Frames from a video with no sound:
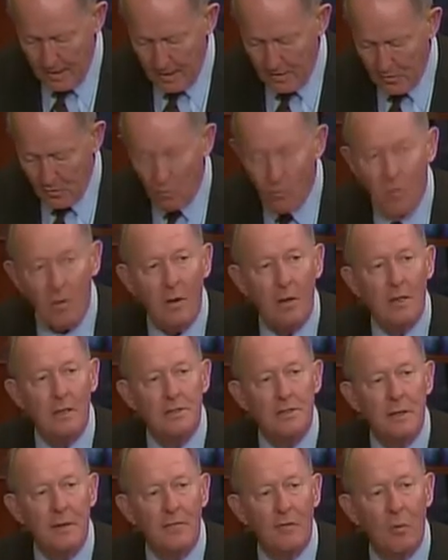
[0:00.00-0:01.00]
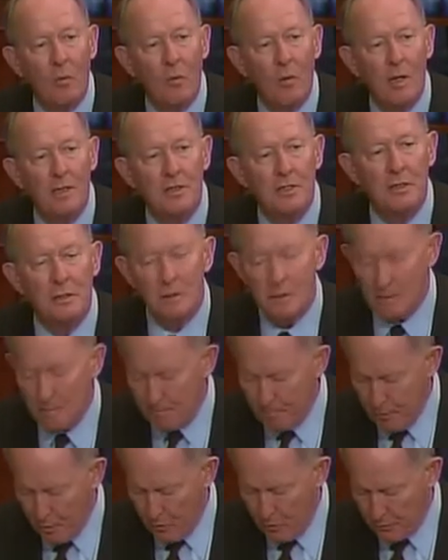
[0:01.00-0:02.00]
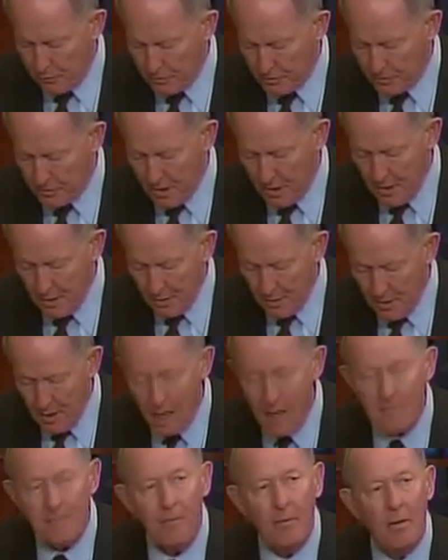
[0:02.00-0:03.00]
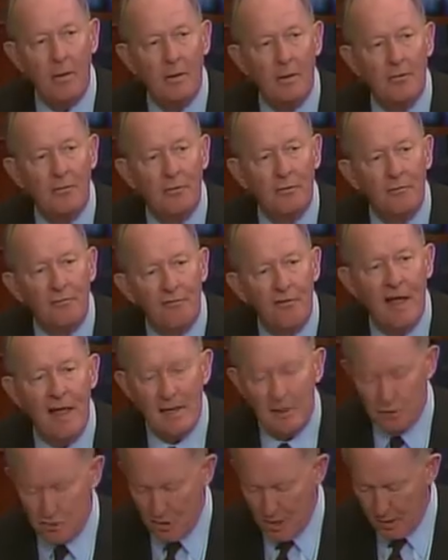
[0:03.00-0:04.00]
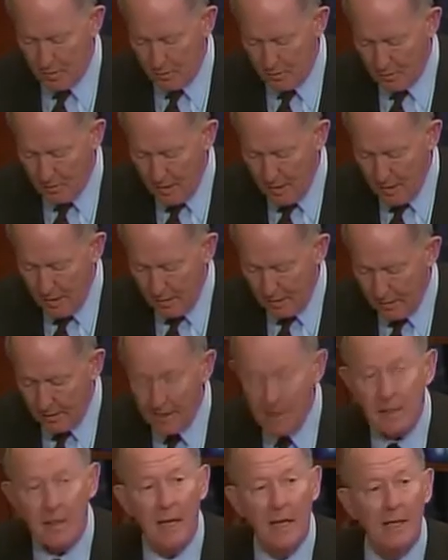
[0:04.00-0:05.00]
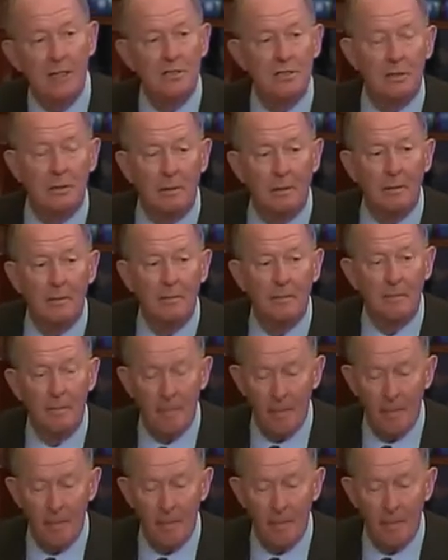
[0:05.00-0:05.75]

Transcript: In the words of the Washington Post's nonpartisan fact checker, Glenn Kessler,